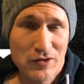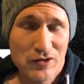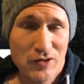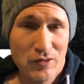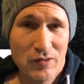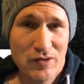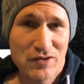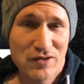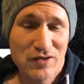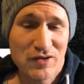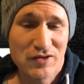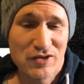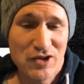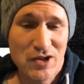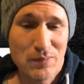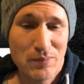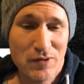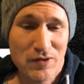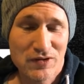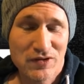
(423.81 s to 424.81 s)
So it's the
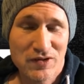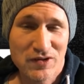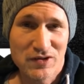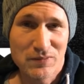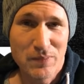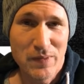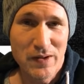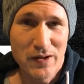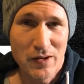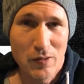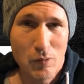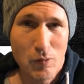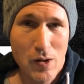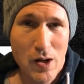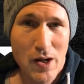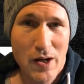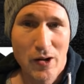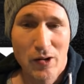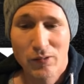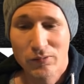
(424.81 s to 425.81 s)
cheapest it's been in a
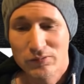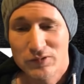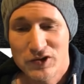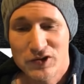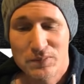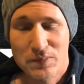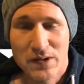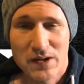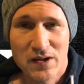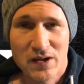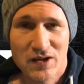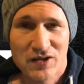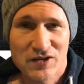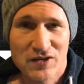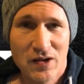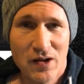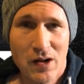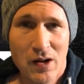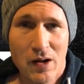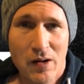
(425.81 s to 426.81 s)
while, just because
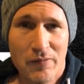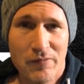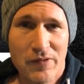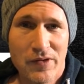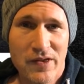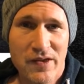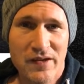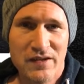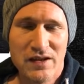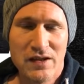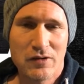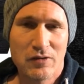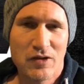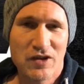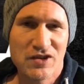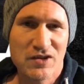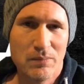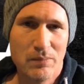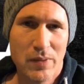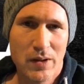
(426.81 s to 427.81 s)
of the
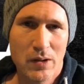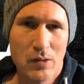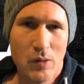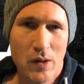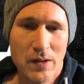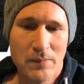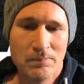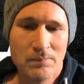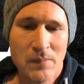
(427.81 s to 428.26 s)
decrease in Bitcoin.